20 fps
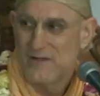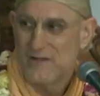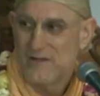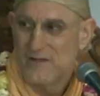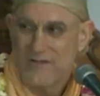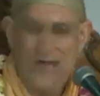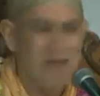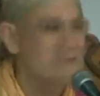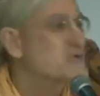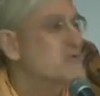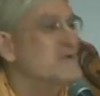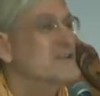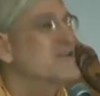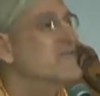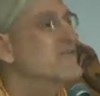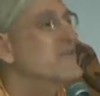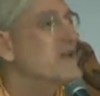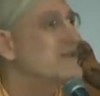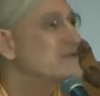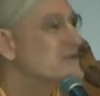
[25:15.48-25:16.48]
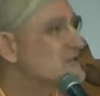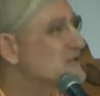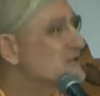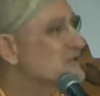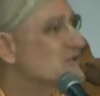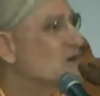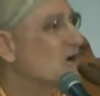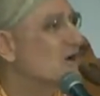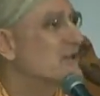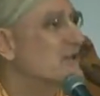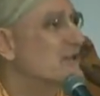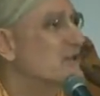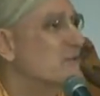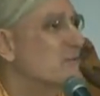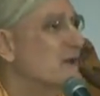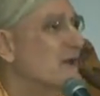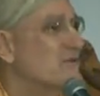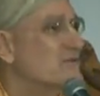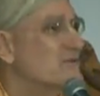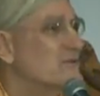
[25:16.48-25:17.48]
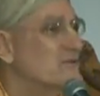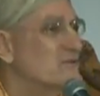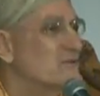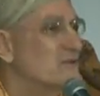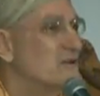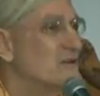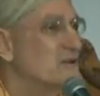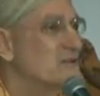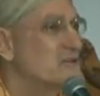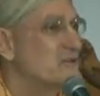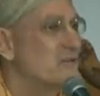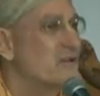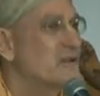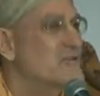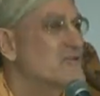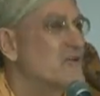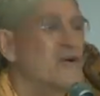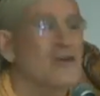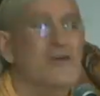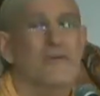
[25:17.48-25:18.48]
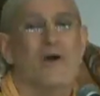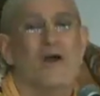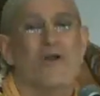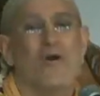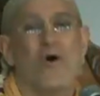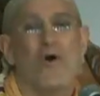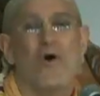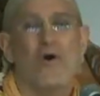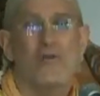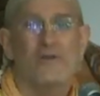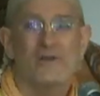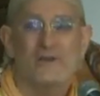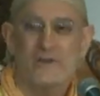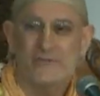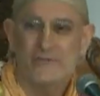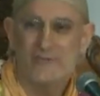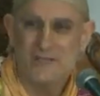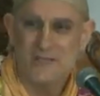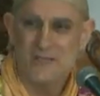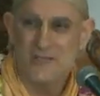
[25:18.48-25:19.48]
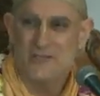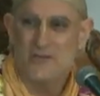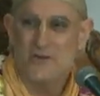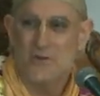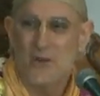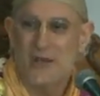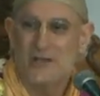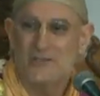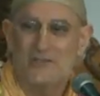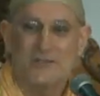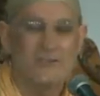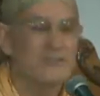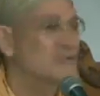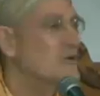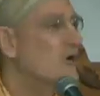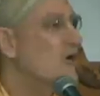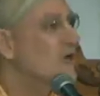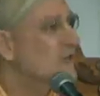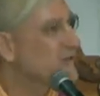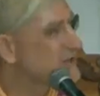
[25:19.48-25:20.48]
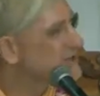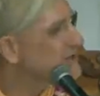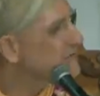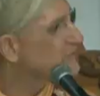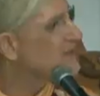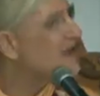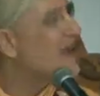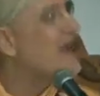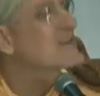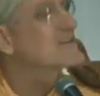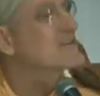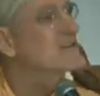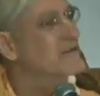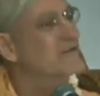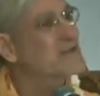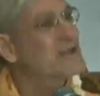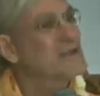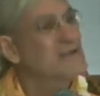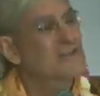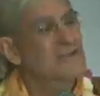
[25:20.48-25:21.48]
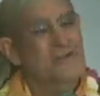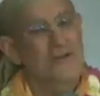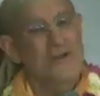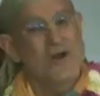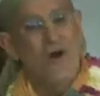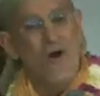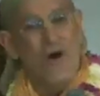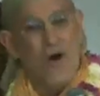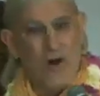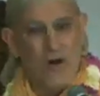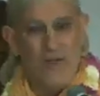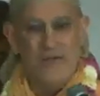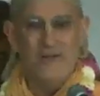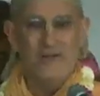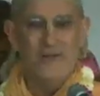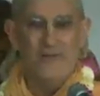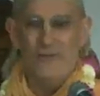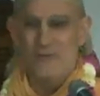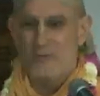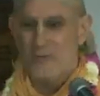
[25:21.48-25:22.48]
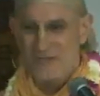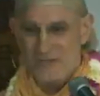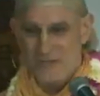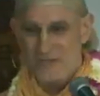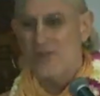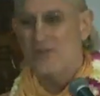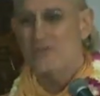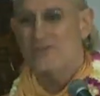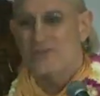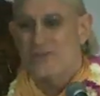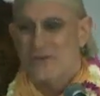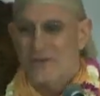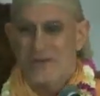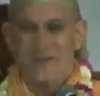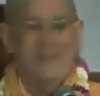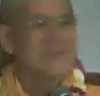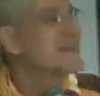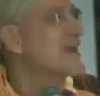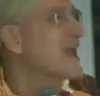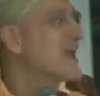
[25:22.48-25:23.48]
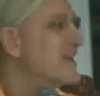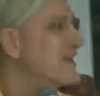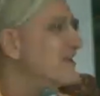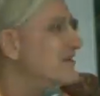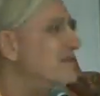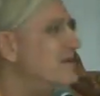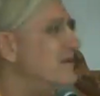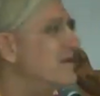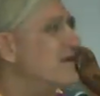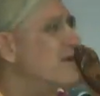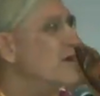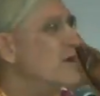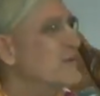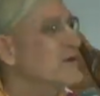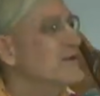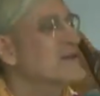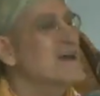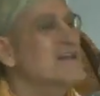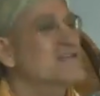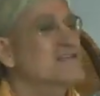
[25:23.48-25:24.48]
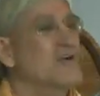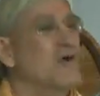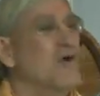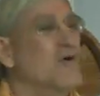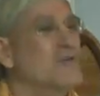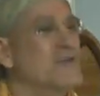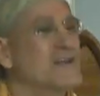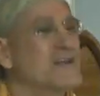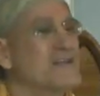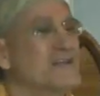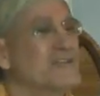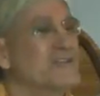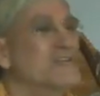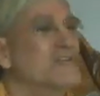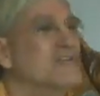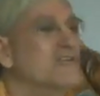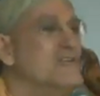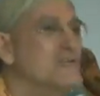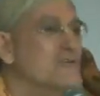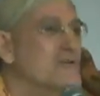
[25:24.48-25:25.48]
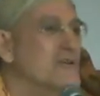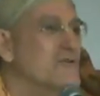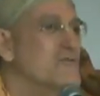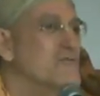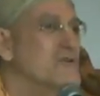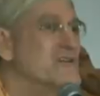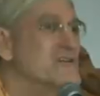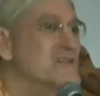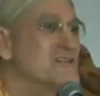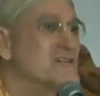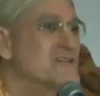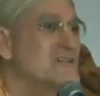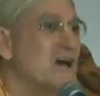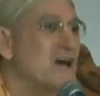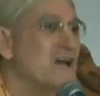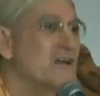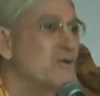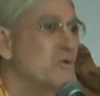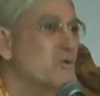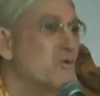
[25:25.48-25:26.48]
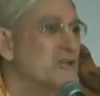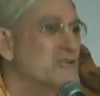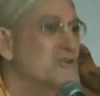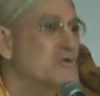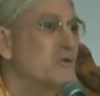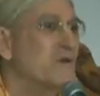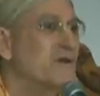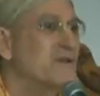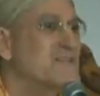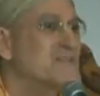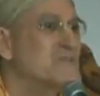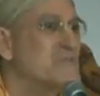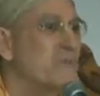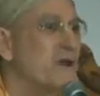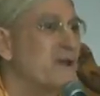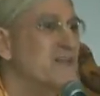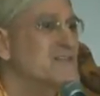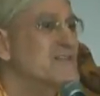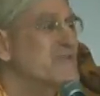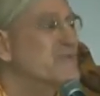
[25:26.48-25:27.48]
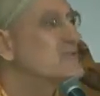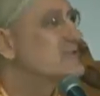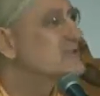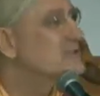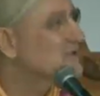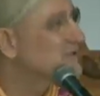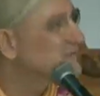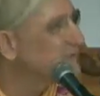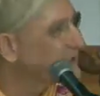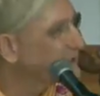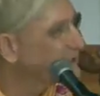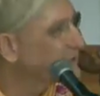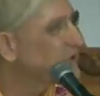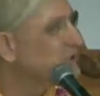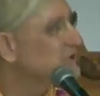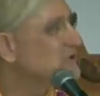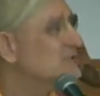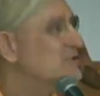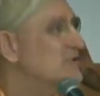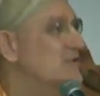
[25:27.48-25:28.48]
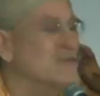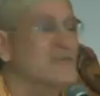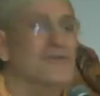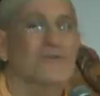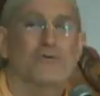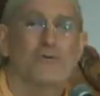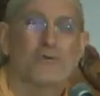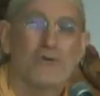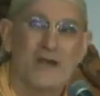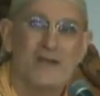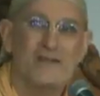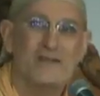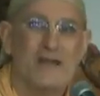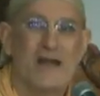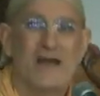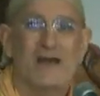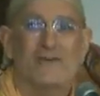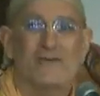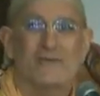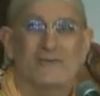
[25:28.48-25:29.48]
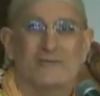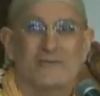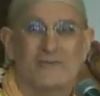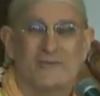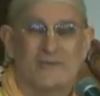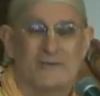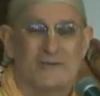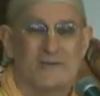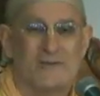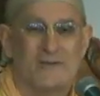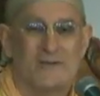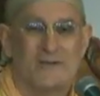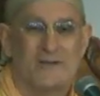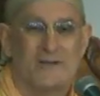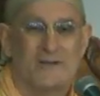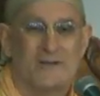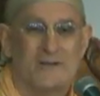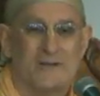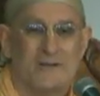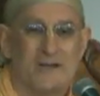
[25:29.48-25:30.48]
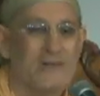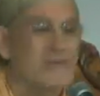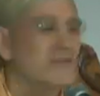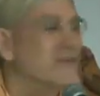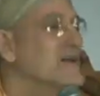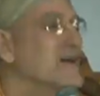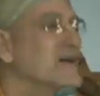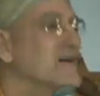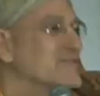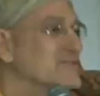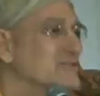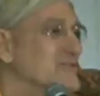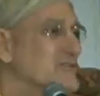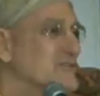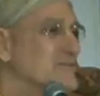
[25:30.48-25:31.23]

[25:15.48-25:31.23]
That's what the Vedas are talking about. So they talk about all the different situations, all the different activities, all the different results you can gain, but that's only so that you can decide which one is best for serving Krishna right now. Nothing else.